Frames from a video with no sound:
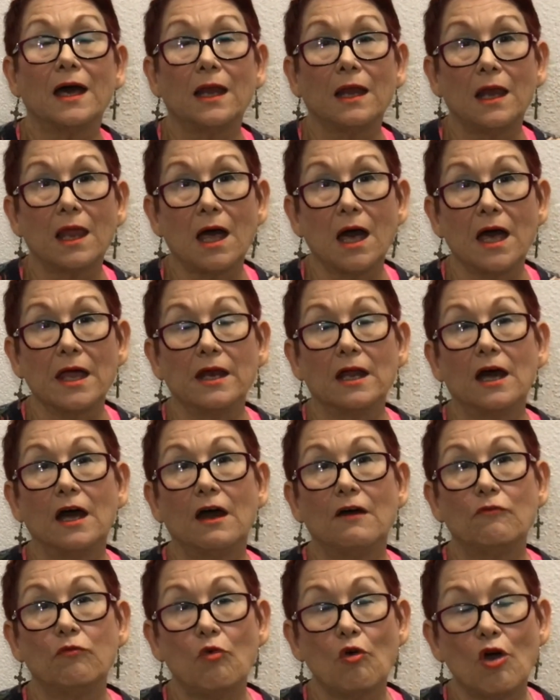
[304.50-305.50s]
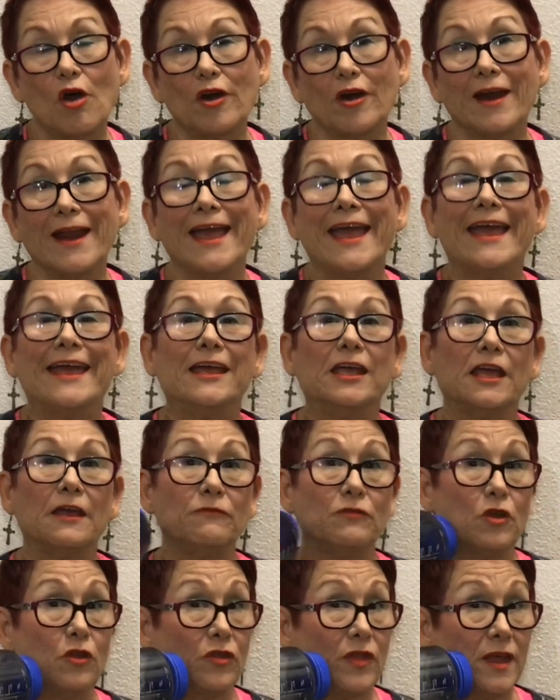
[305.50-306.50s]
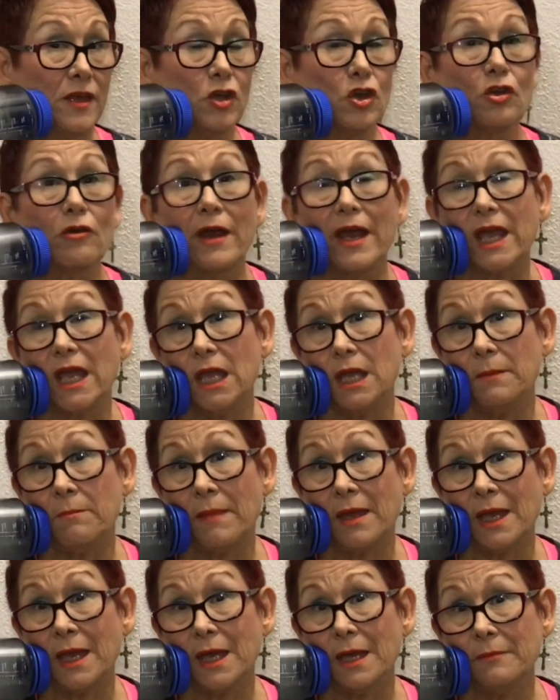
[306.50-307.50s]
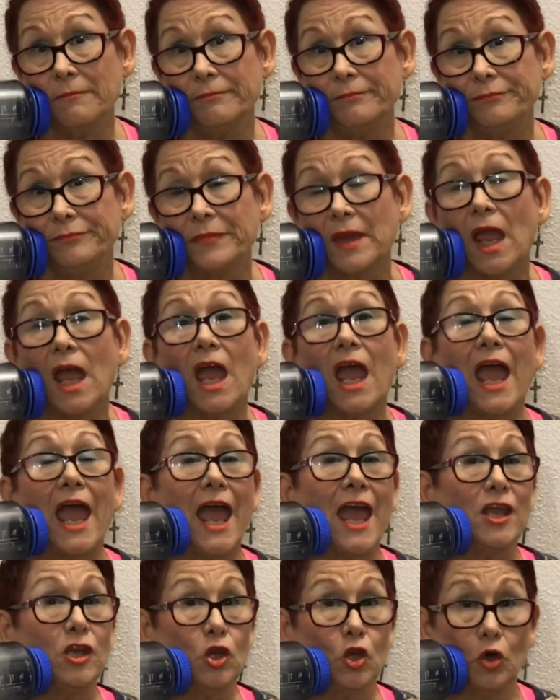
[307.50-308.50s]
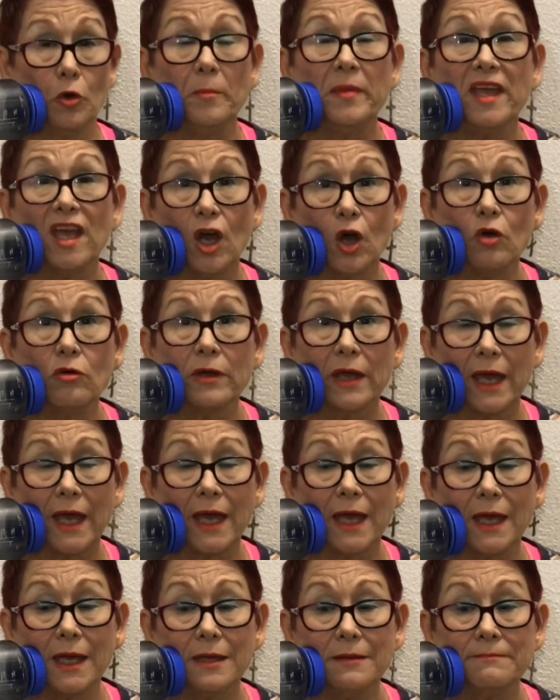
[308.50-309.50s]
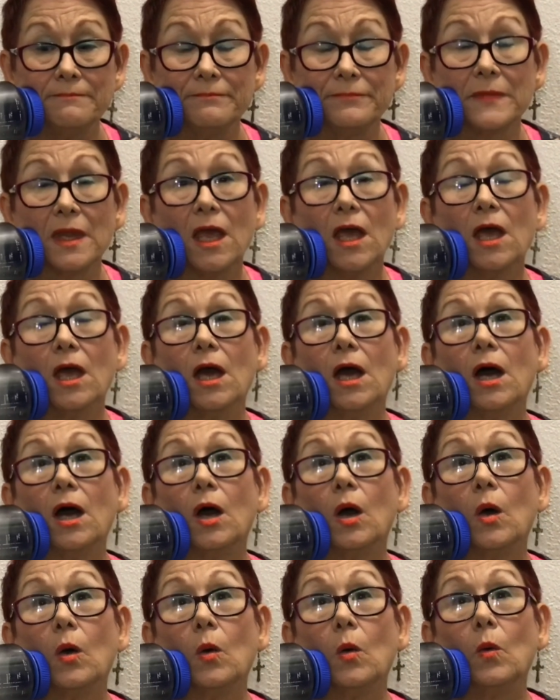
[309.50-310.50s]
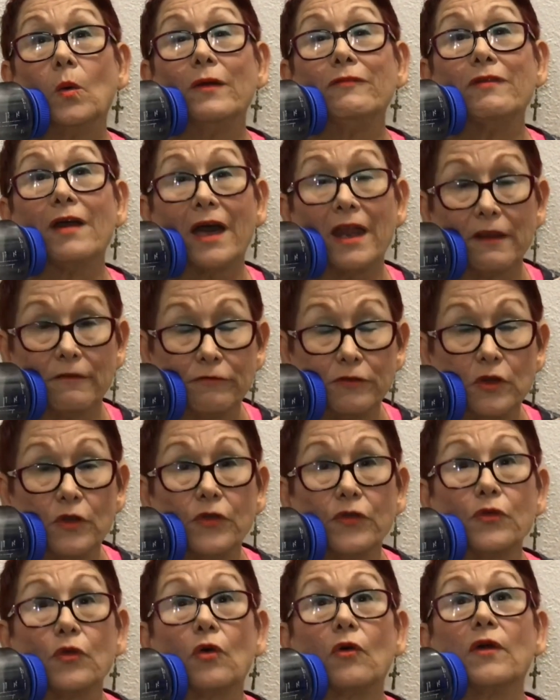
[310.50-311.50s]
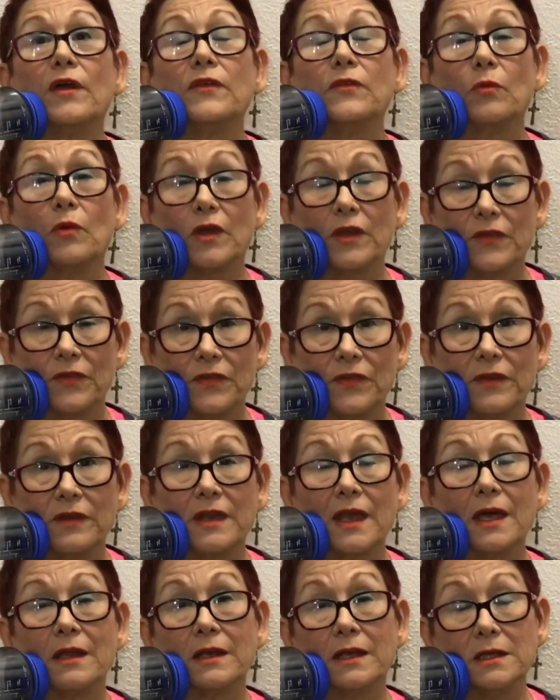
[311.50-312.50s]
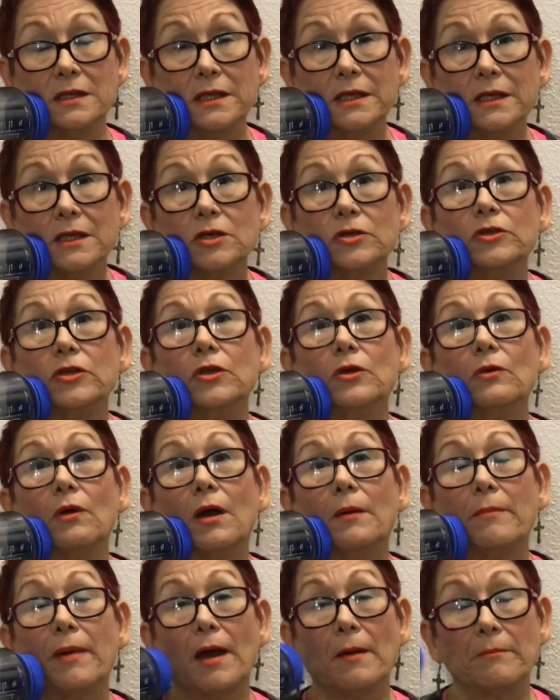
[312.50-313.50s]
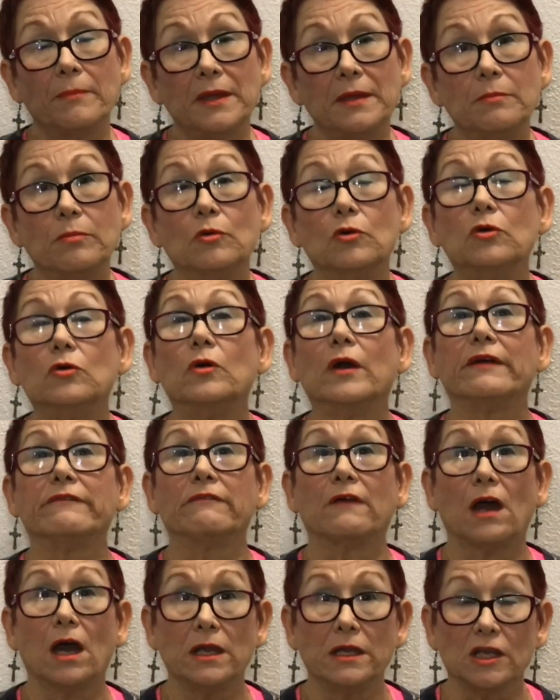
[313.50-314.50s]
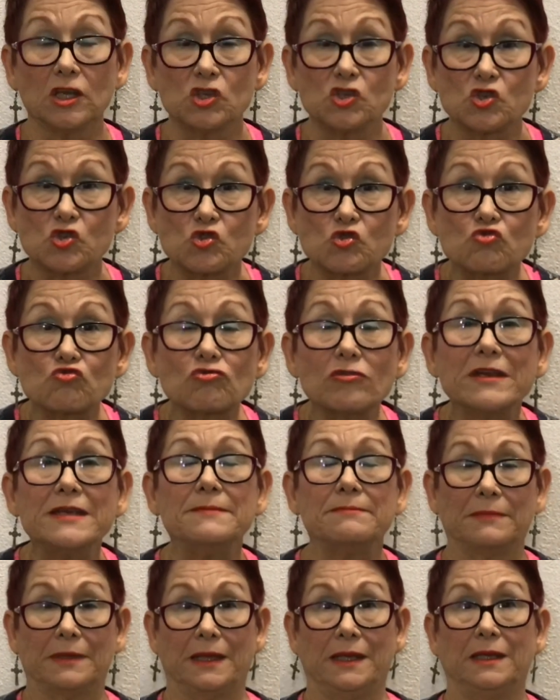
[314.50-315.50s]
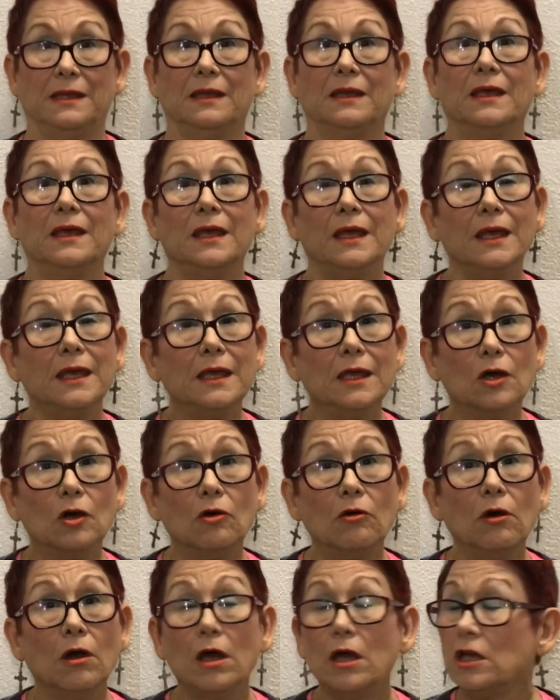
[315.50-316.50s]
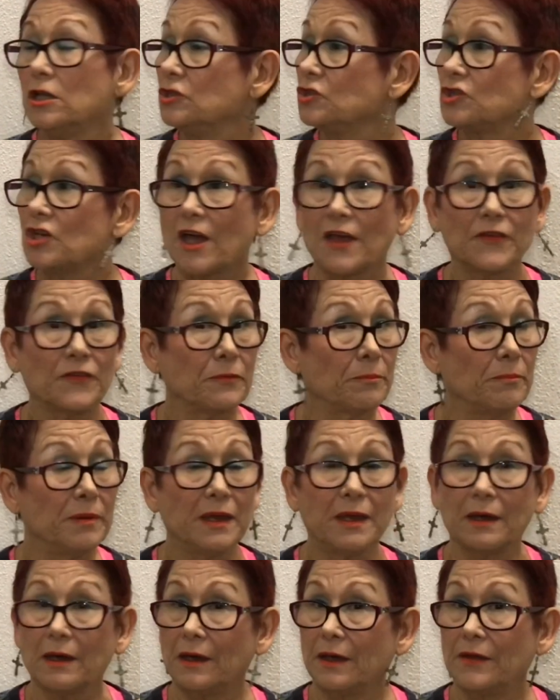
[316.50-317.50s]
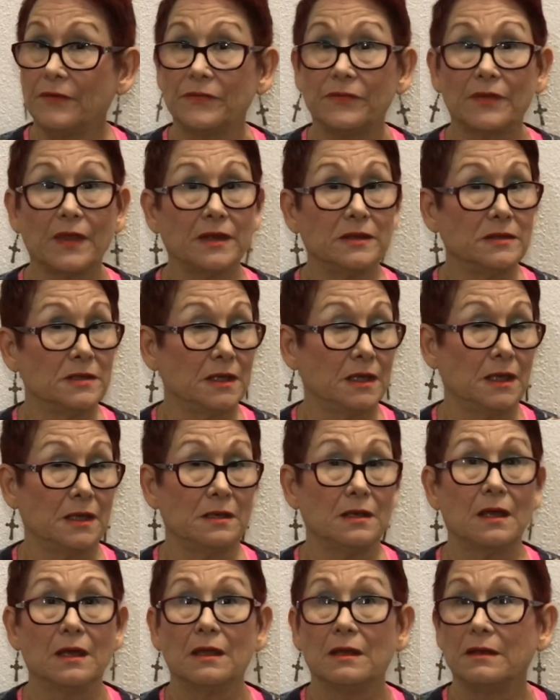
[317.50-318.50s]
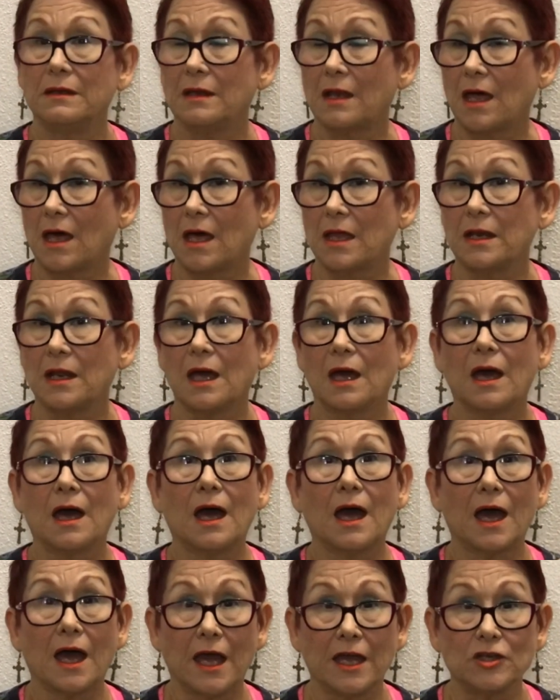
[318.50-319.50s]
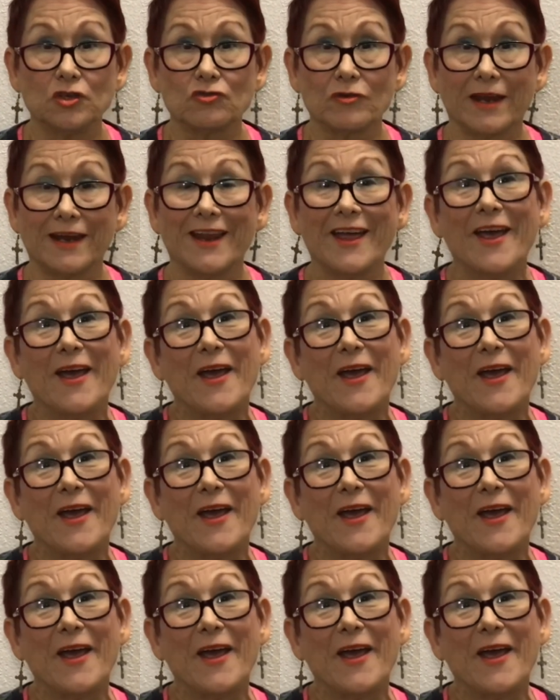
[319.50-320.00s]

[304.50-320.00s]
a lot of water. If you think you're a He-Man and you'll be okay, we've got a few stories we could sit down and tell you about people who have gotten extremely ill just because they did not hydrate.